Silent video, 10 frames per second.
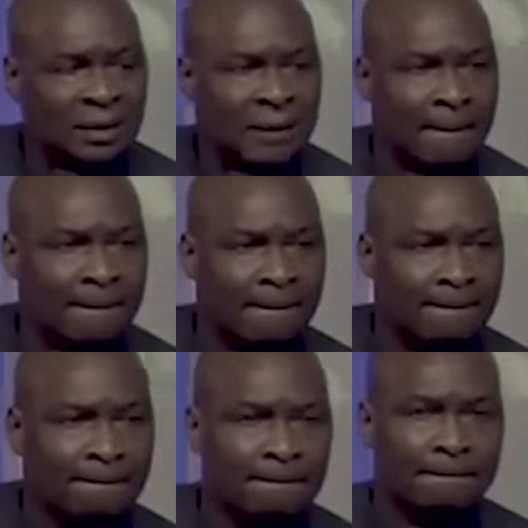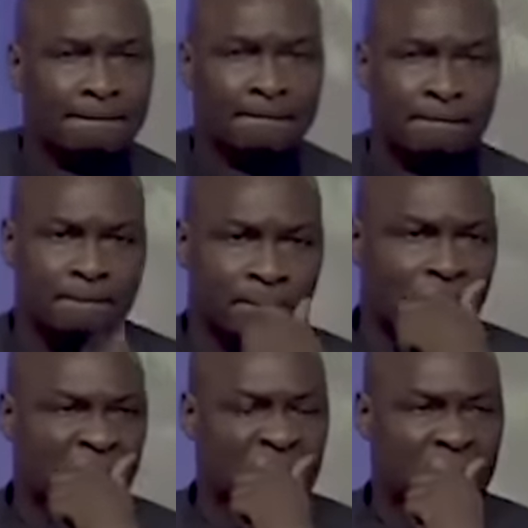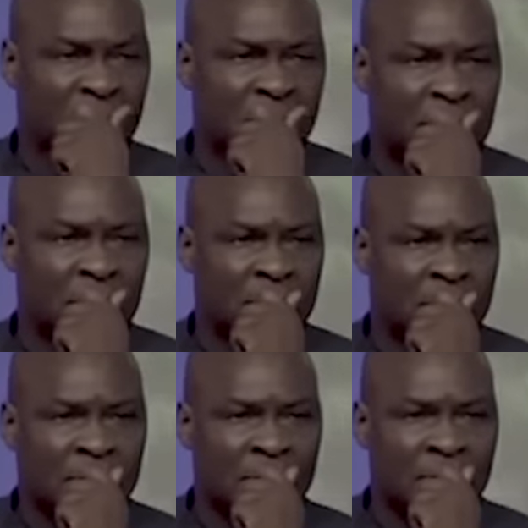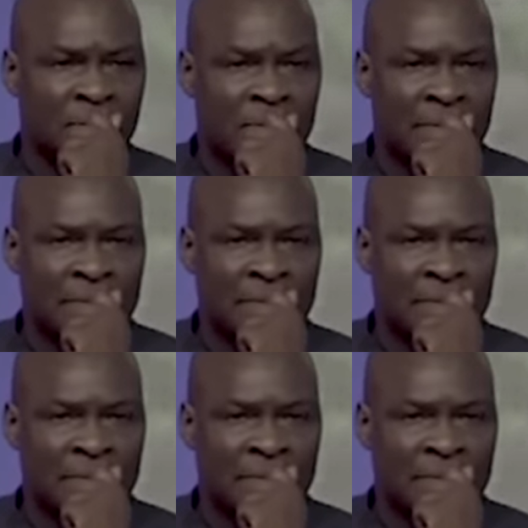(silence)